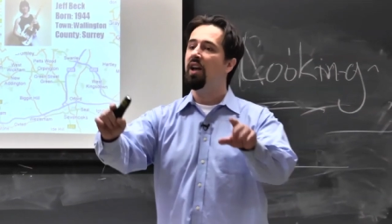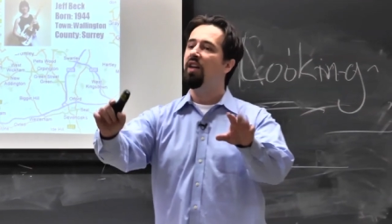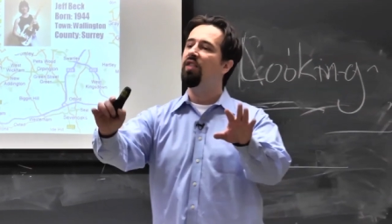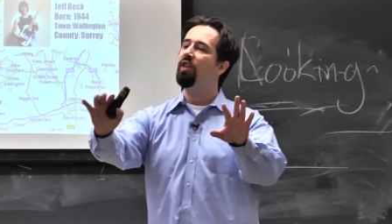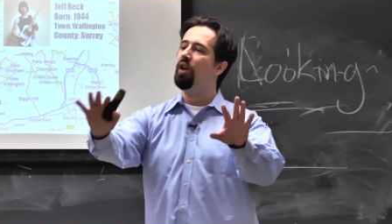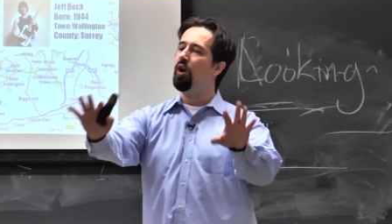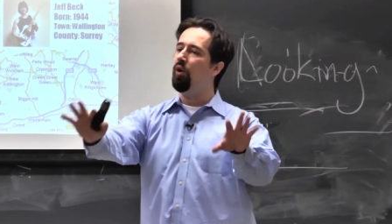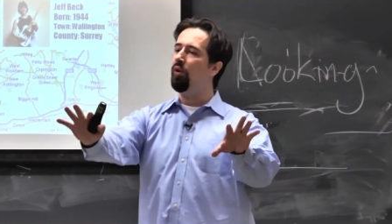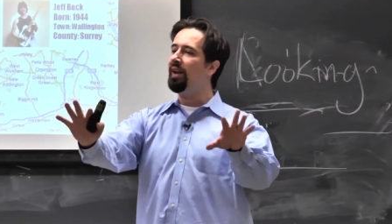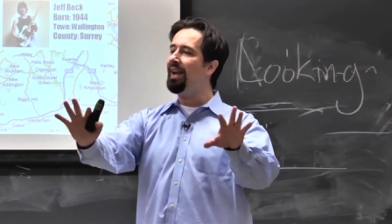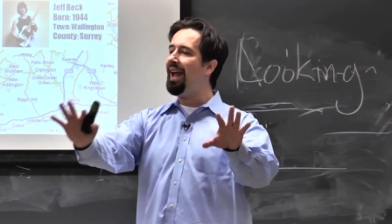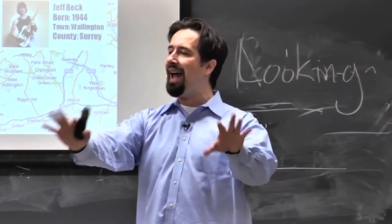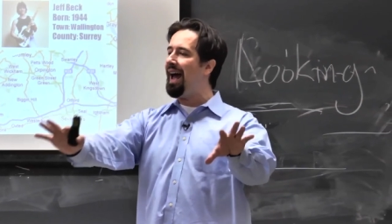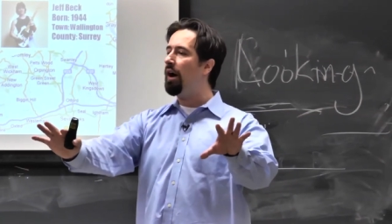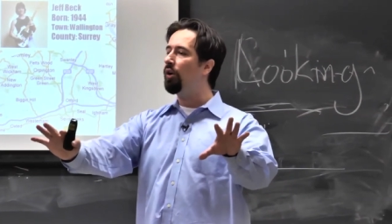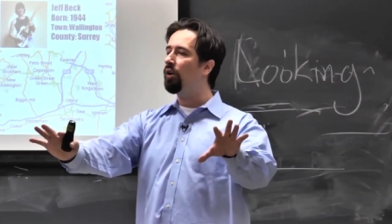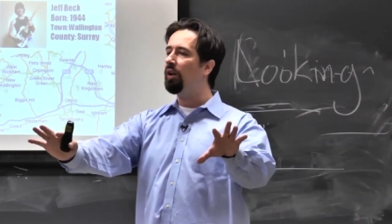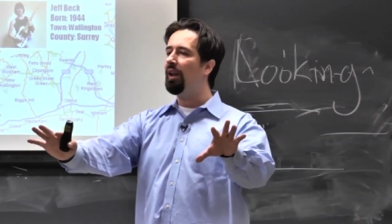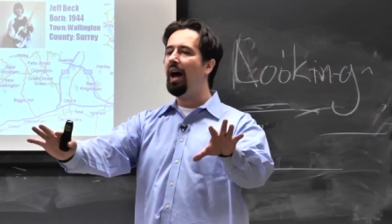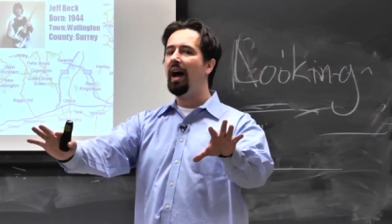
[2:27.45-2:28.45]
The only
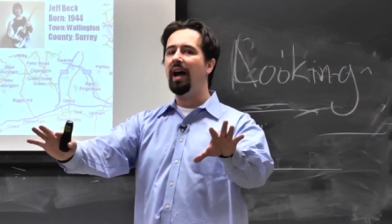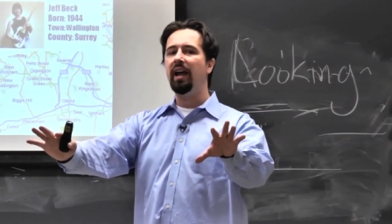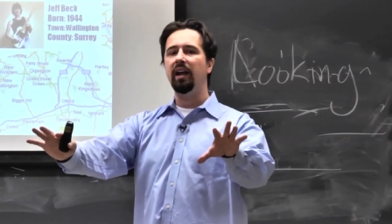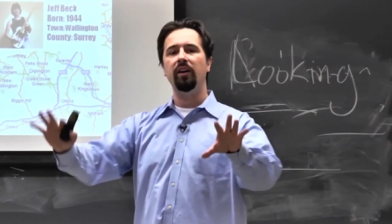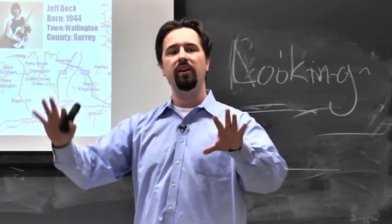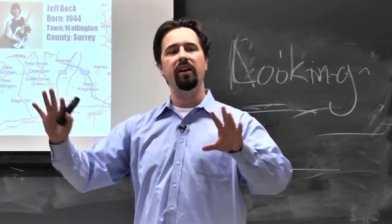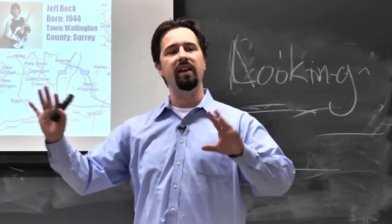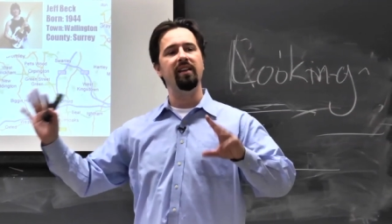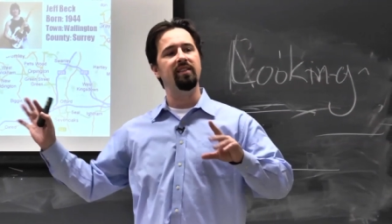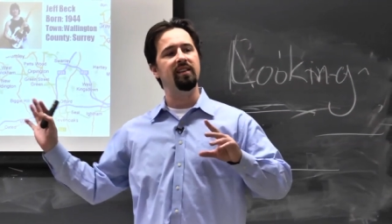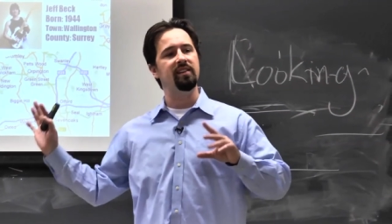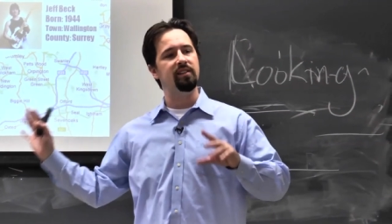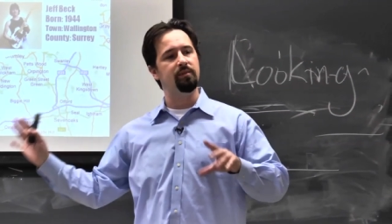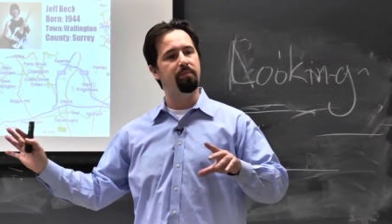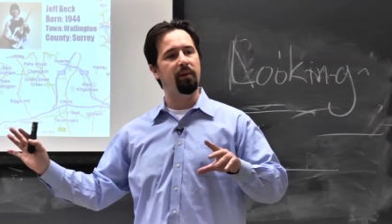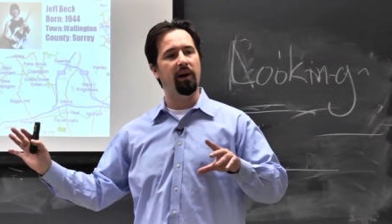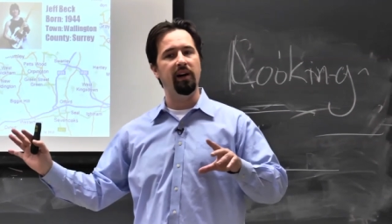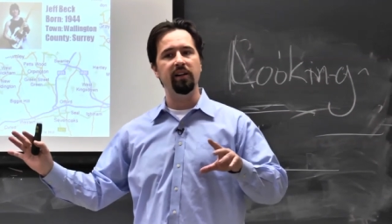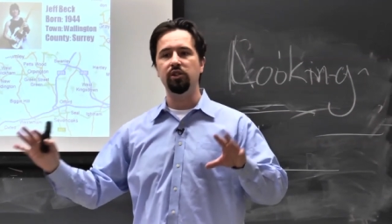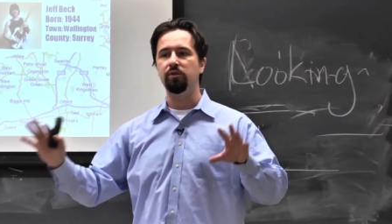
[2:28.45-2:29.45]
outlier in this
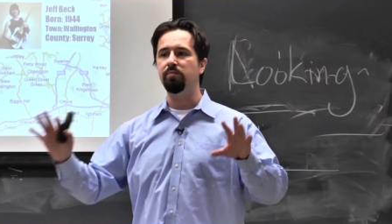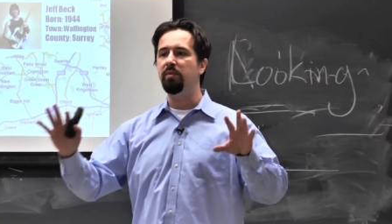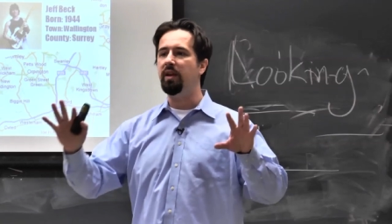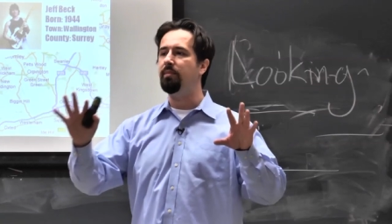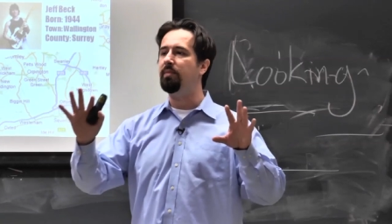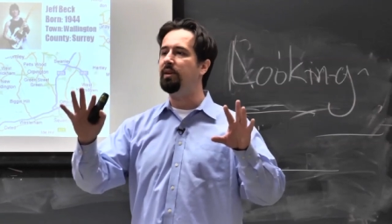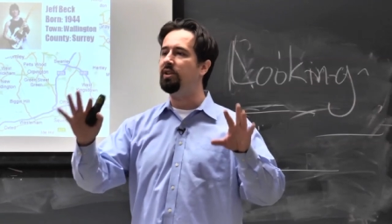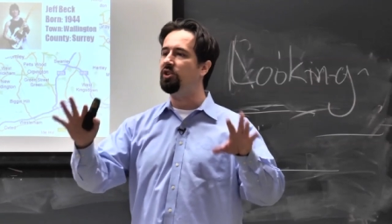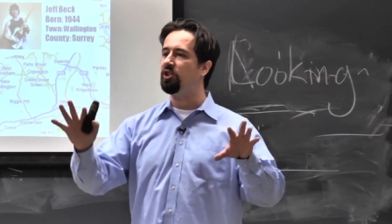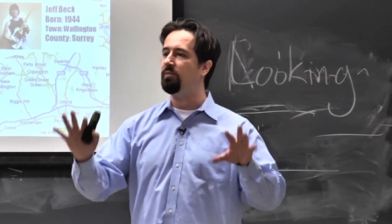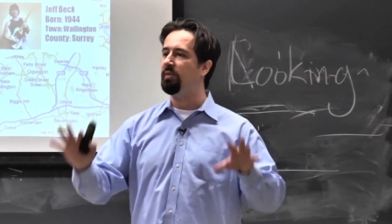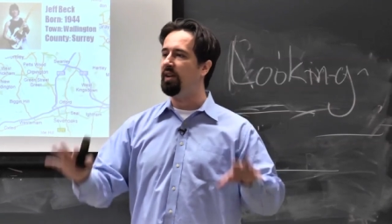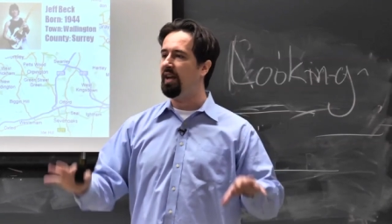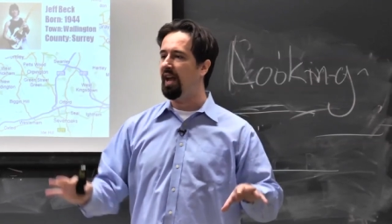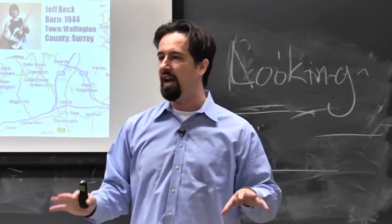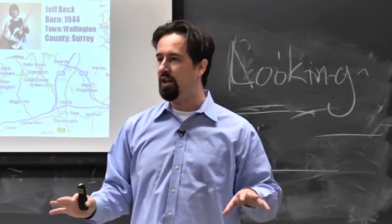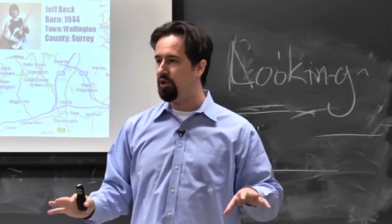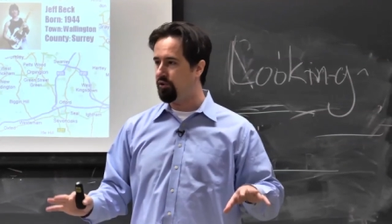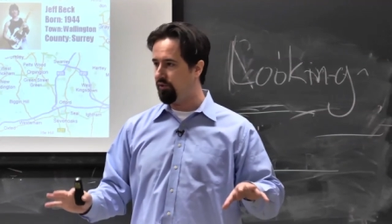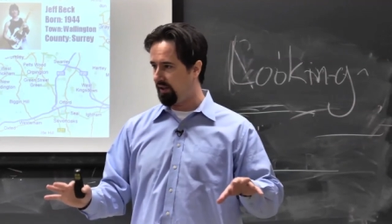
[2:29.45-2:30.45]
bunch may be Jimi
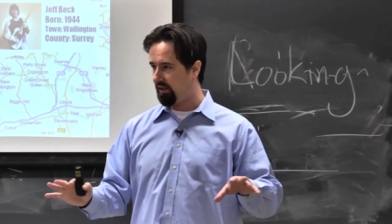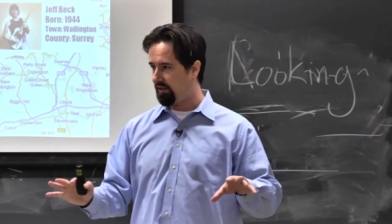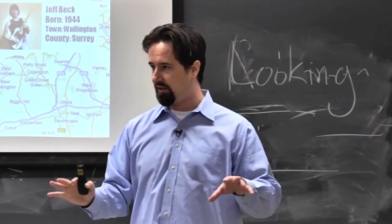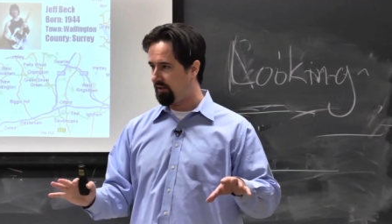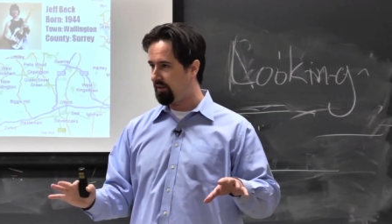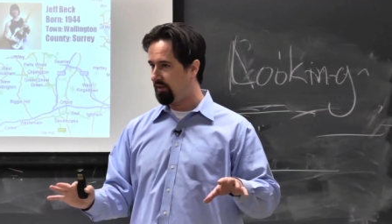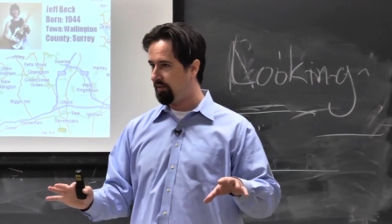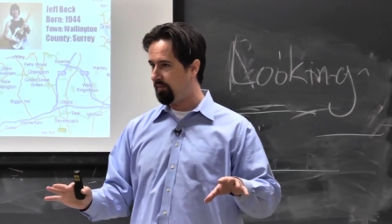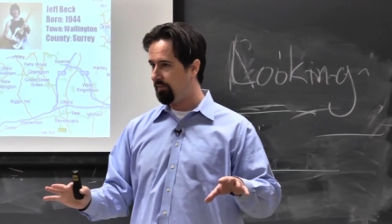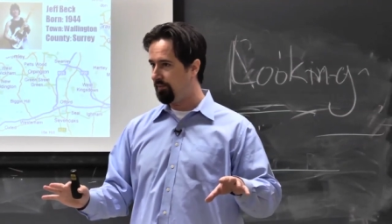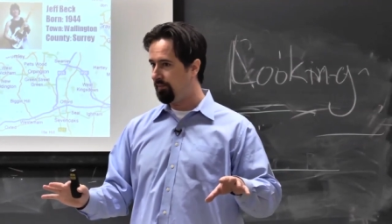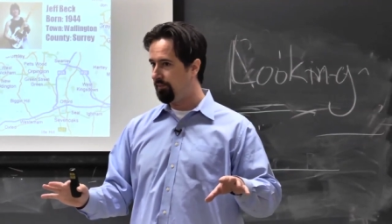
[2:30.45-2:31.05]
Hendrix.